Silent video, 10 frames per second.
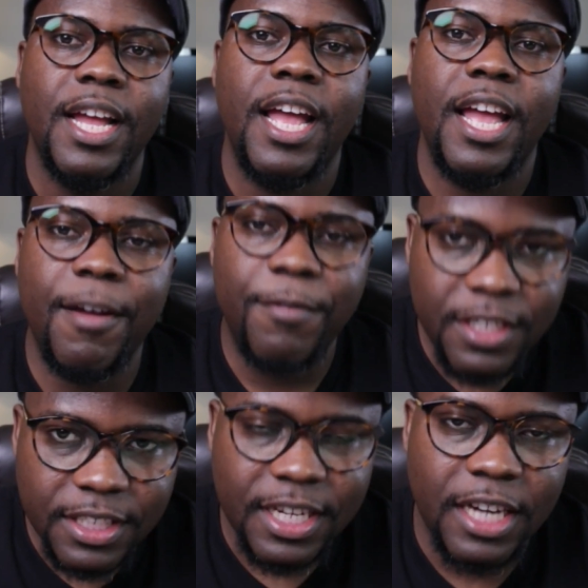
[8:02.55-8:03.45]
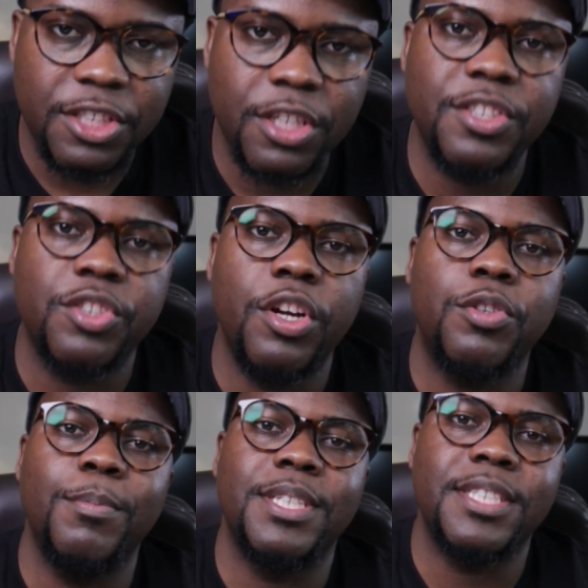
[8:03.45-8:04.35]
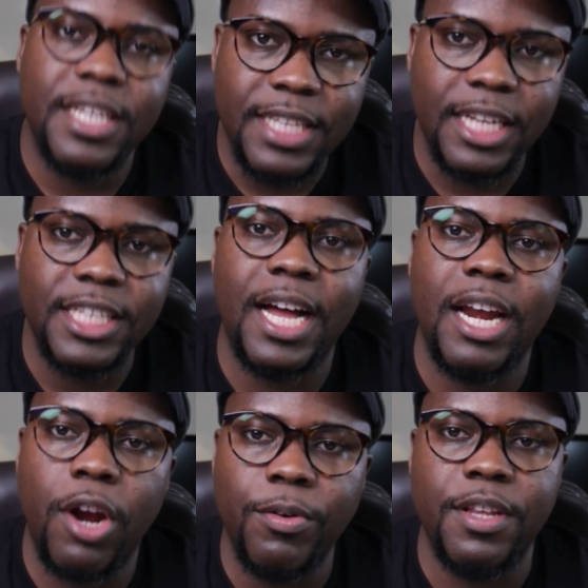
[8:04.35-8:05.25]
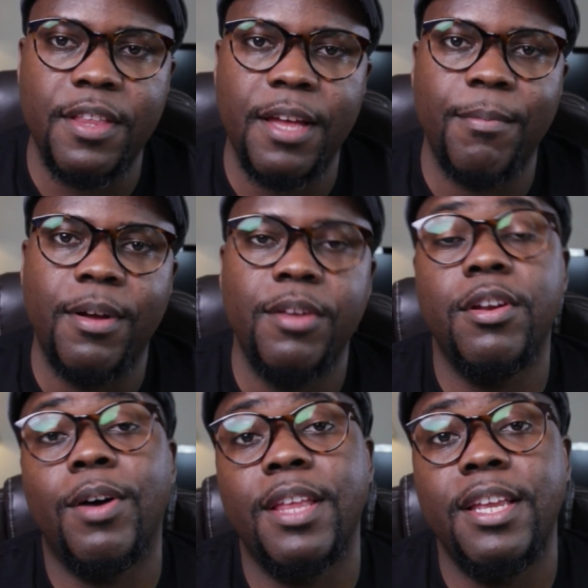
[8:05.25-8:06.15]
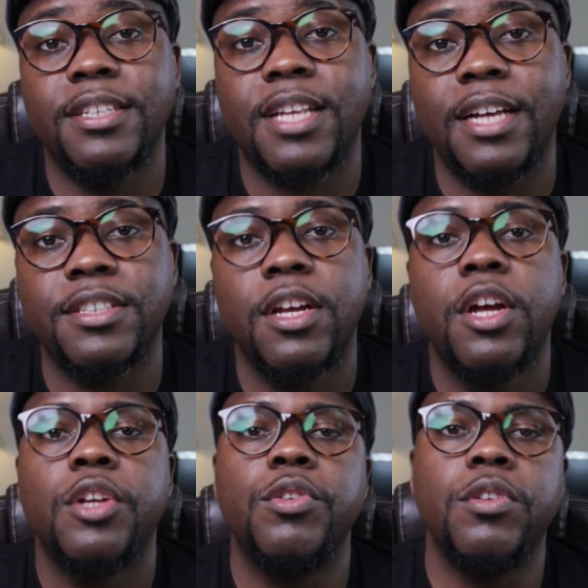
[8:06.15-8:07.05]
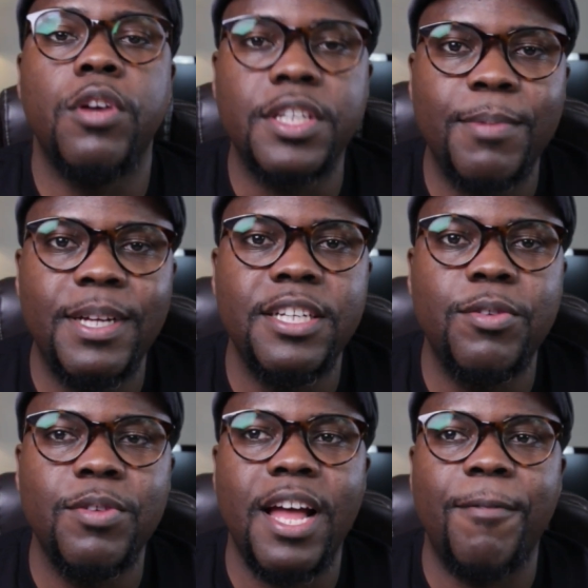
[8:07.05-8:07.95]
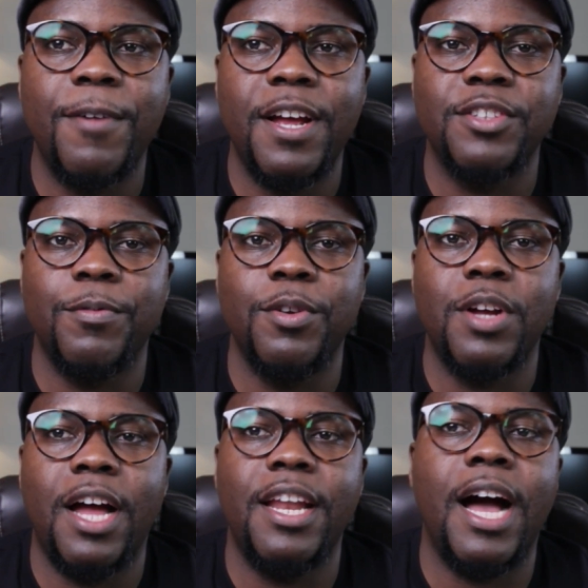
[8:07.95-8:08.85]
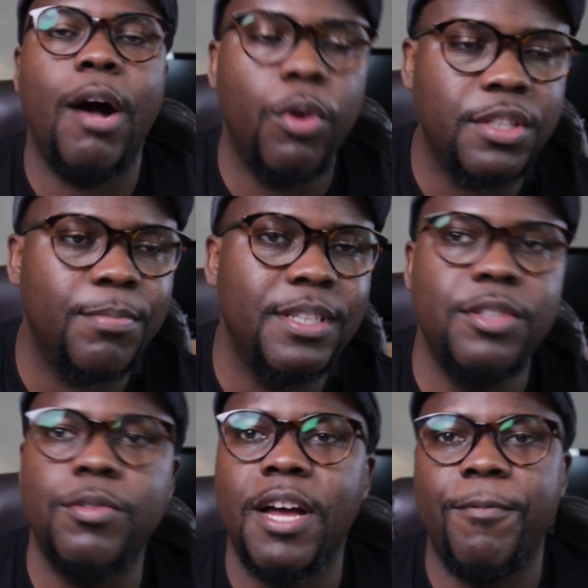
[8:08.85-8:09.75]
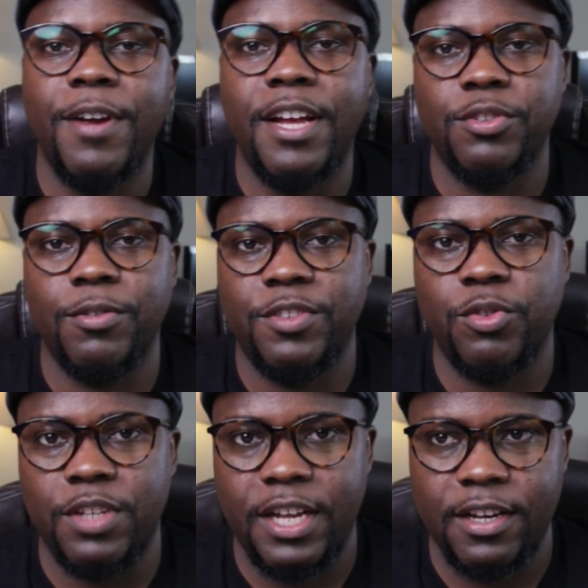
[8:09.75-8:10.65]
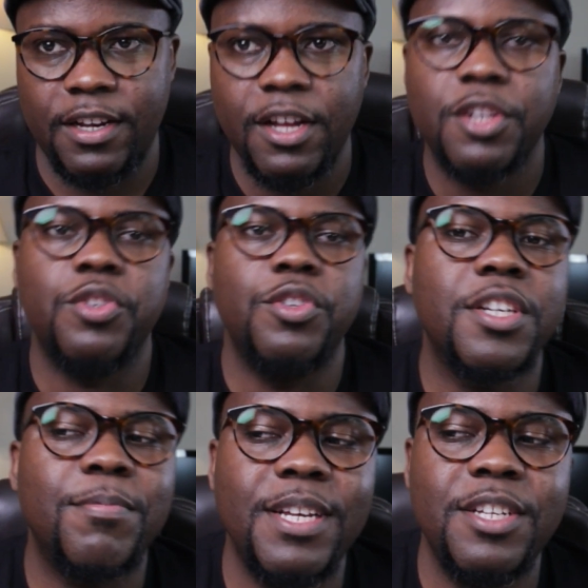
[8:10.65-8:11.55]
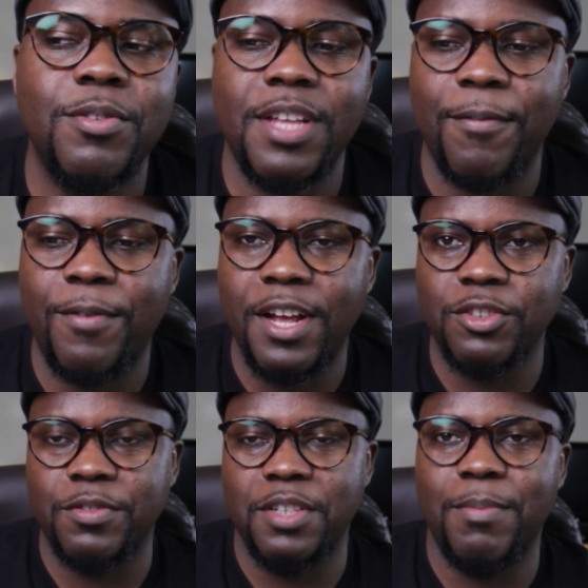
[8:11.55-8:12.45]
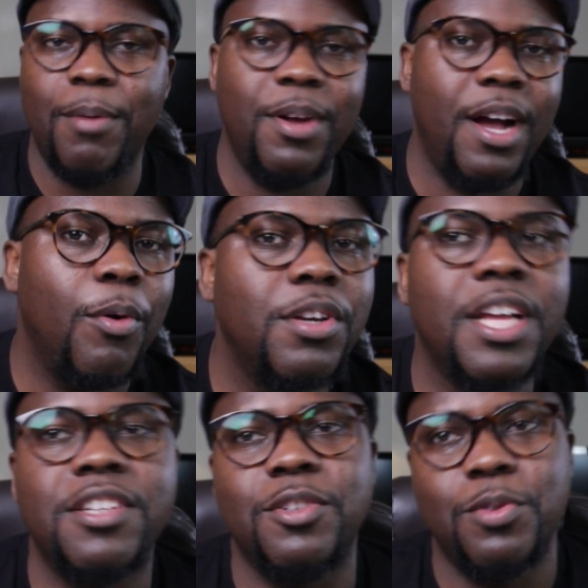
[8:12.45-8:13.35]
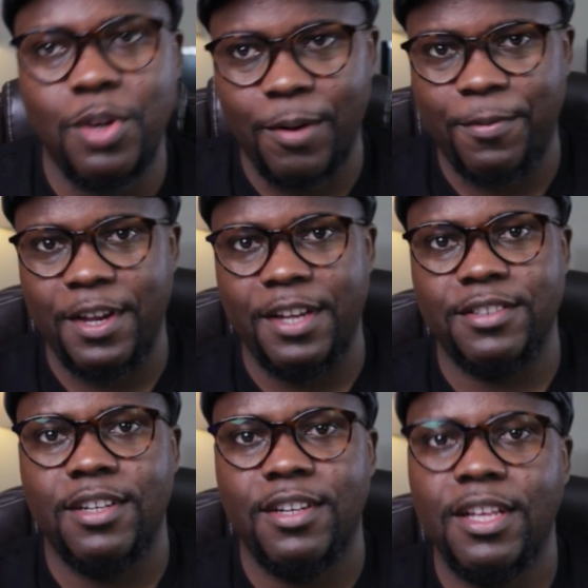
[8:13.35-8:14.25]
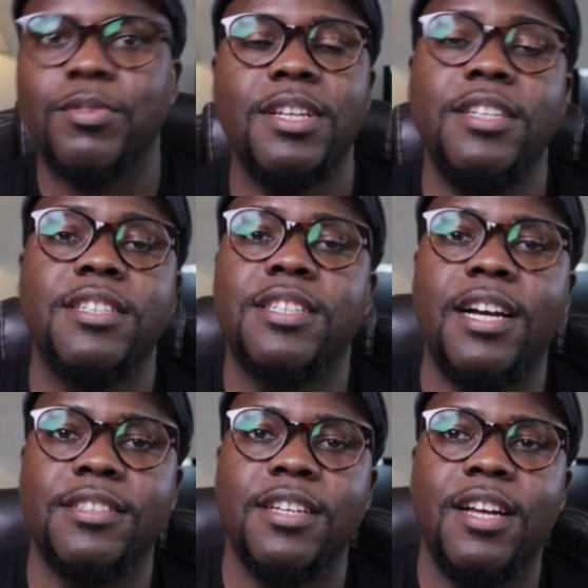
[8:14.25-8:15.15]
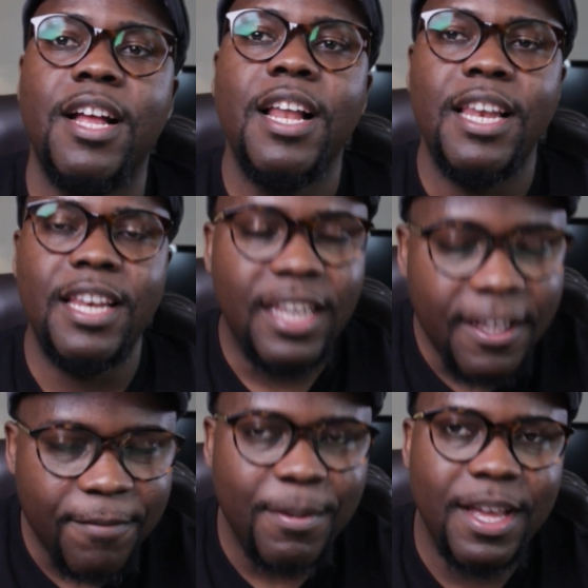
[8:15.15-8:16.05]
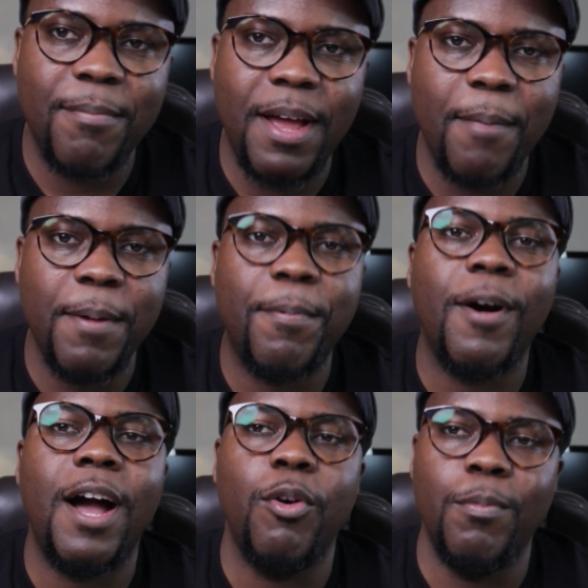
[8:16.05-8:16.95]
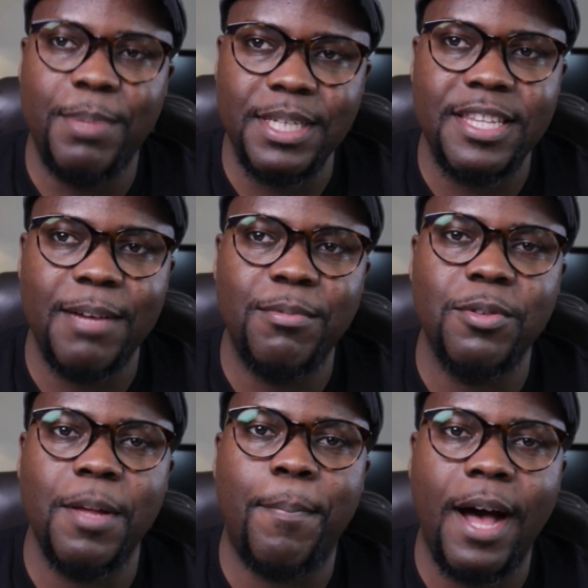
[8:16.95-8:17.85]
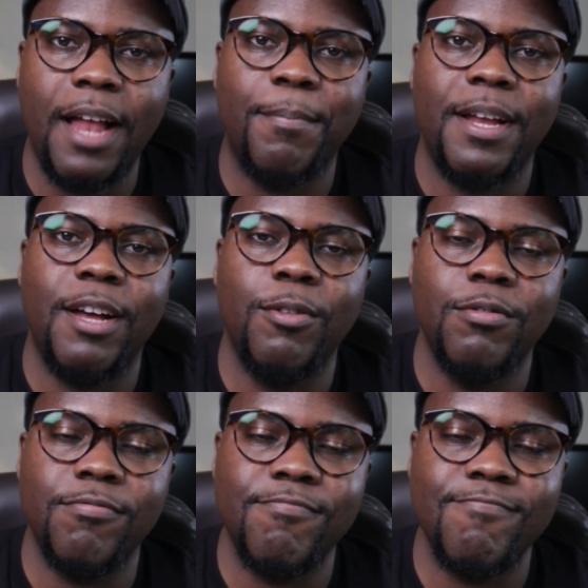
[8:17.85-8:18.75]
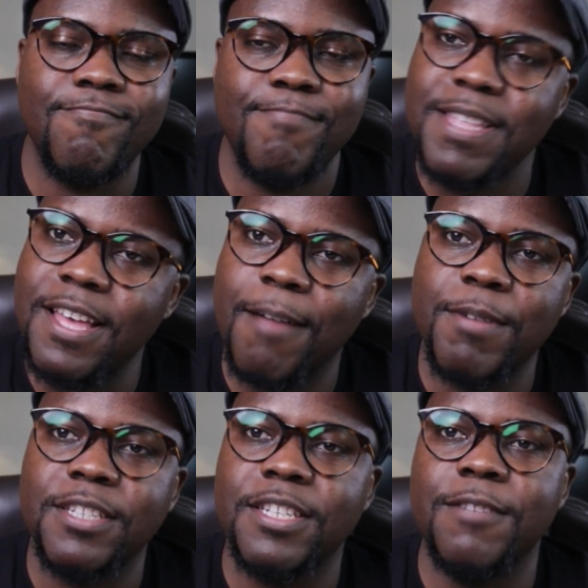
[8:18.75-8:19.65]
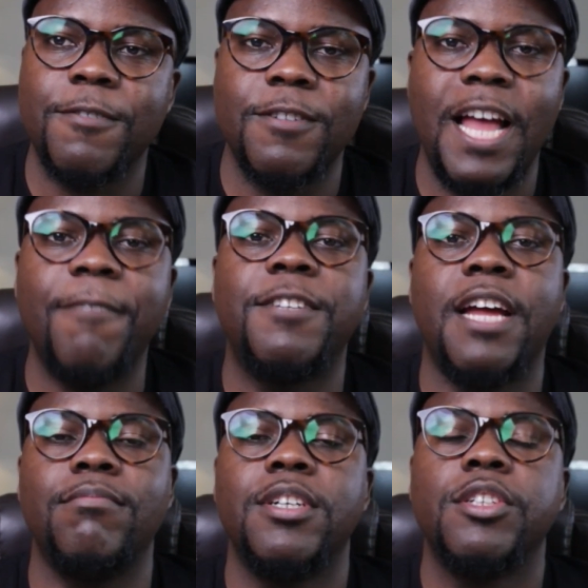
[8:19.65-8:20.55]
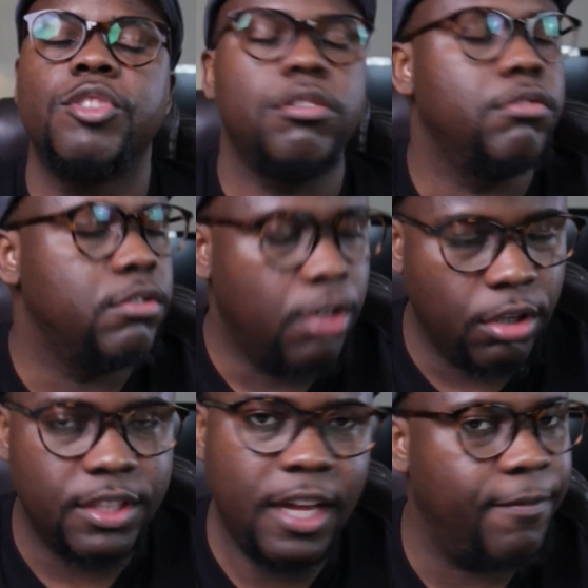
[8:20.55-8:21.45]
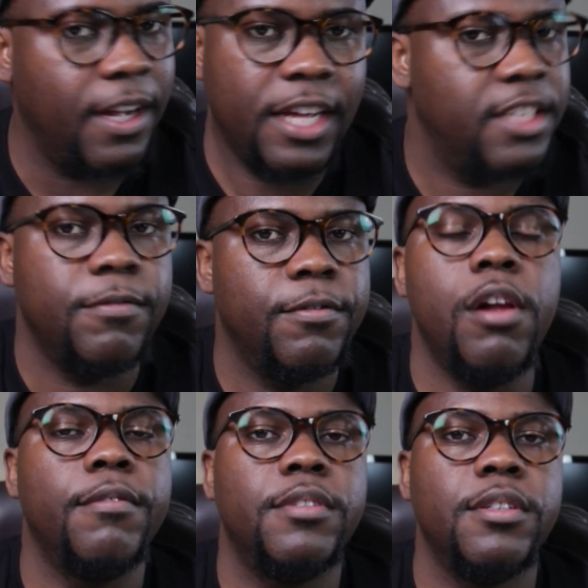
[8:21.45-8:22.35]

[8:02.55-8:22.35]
Every discussion is going to be centered around them. You know what they discuss? Do not many do the affairs of Uganda, I won't many do the affairs of Sudan. Do not many do the affairs of Zimbabwe, I won't get into your affairs. That's what they discuss. Leave me and my people, I will beat them to the pulp and I will be their president for lifetime. So do not ever get involved.